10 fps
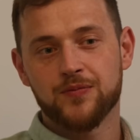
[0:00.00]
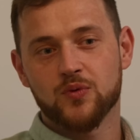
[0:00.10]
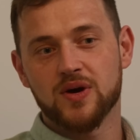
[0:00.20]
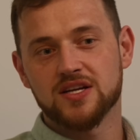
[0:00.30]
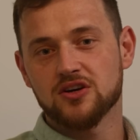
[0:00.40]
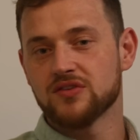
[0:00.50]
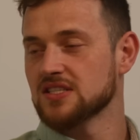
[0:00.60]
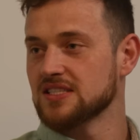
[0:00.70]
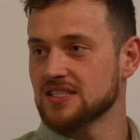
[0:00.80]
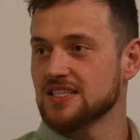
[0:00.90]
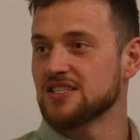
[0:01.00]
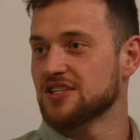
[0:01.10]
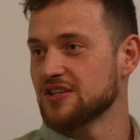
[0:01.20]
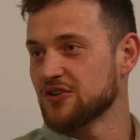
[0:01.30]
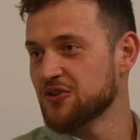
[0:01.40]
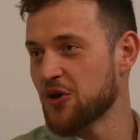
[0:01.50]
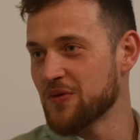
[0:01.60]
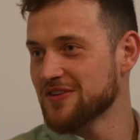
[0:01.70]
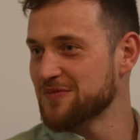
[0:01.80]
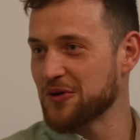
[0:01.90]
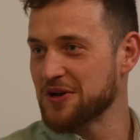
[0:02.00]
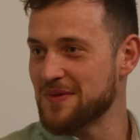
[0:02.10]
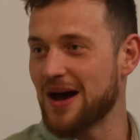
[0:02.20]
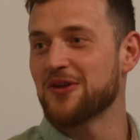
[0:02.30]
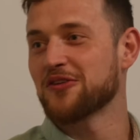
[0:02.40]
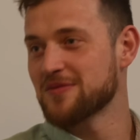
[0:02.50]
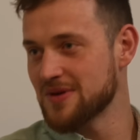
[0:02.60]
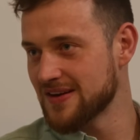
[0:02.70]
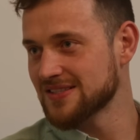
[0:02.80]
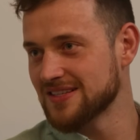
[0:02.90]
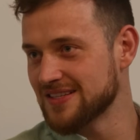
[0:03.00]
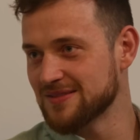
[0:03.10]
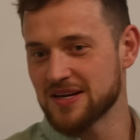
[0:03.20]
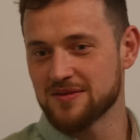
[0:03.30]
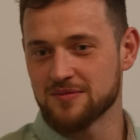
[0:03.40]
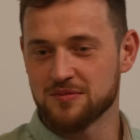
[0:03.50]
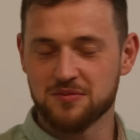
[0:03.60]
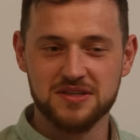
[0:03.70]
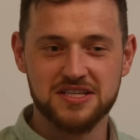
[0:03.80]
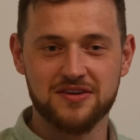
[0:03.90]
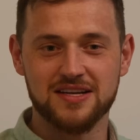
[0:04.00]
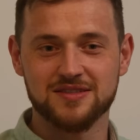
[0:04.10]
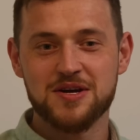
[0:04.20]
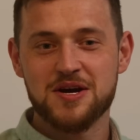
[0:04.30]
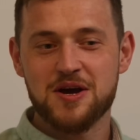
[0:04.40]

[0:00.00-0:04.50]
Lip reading: which obviously is a teaching, you know, we've spoken about, not to be invested in materialism.